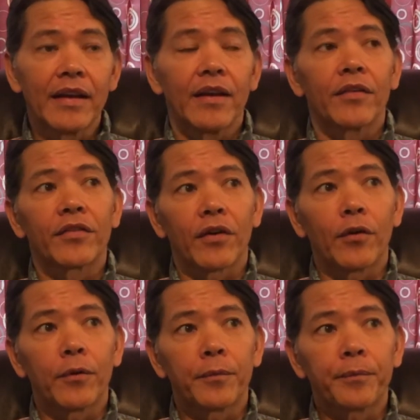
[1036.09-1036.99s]

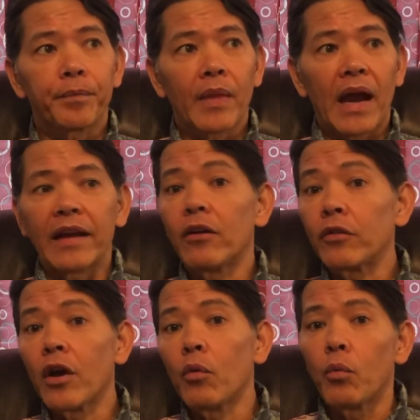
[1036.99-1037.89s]
So I don't
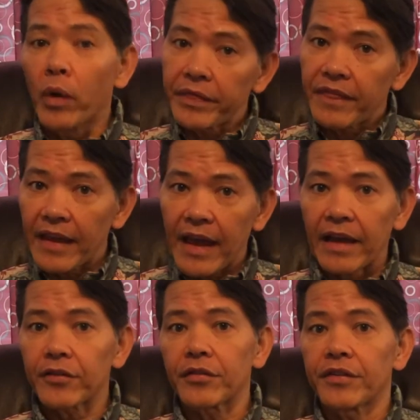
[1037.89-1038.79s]
know what they
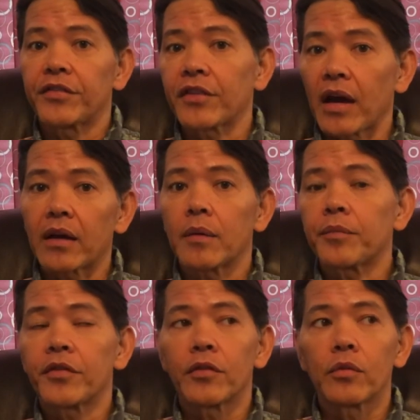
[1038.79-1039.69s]
actually shot up
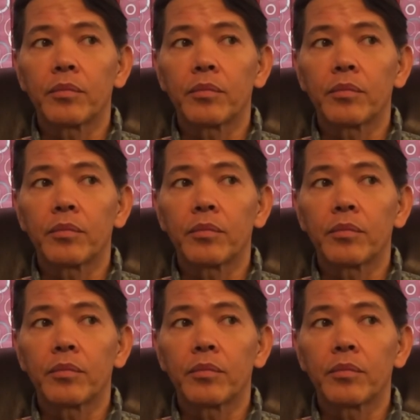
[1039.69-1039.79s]
to,